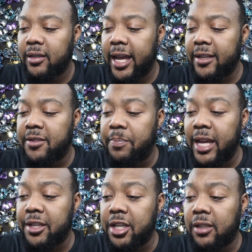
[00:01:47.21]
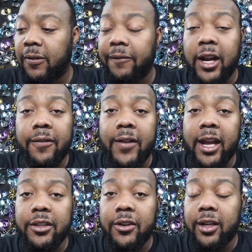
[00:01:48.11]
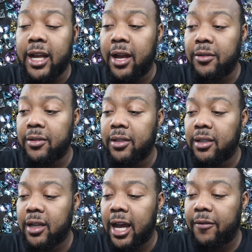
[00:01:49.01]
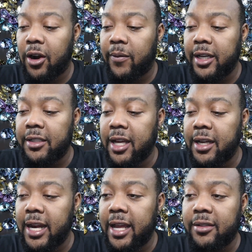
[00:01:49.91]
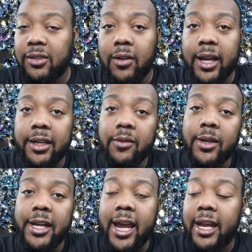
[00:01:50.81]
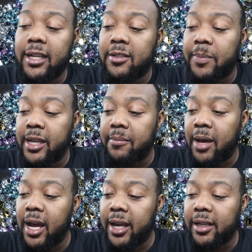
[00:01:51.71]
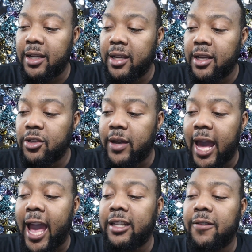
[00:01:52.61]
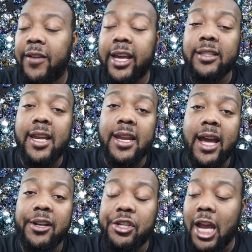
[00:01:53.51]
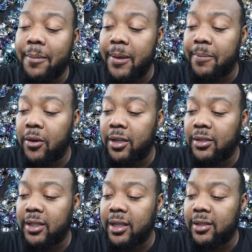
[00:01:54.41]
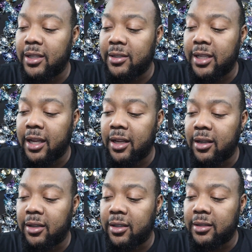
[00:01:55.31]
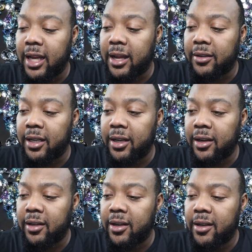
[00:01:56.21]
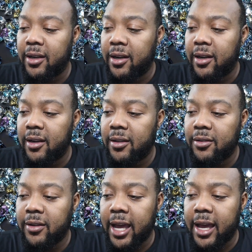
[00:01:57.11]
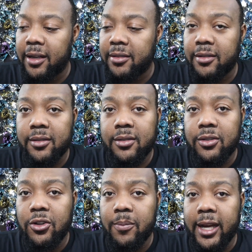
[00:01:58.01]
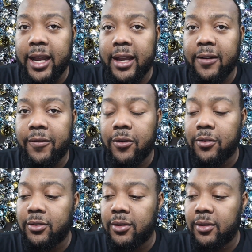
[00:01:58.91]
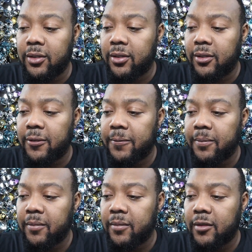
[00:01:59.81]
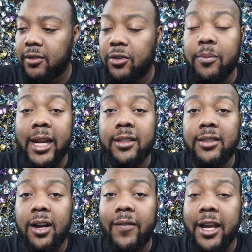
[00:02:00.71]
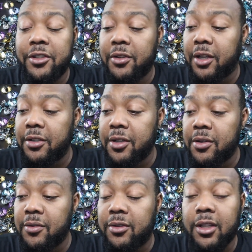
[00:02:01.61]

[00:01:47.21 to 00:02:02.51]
SB just for verifying your account. I've already done that, so I end up with 9 SB in mine. You can activate $10 shopping bonuses. Let's take a little look down here. You got 2-minute intervals, 2-minute surveys you can do,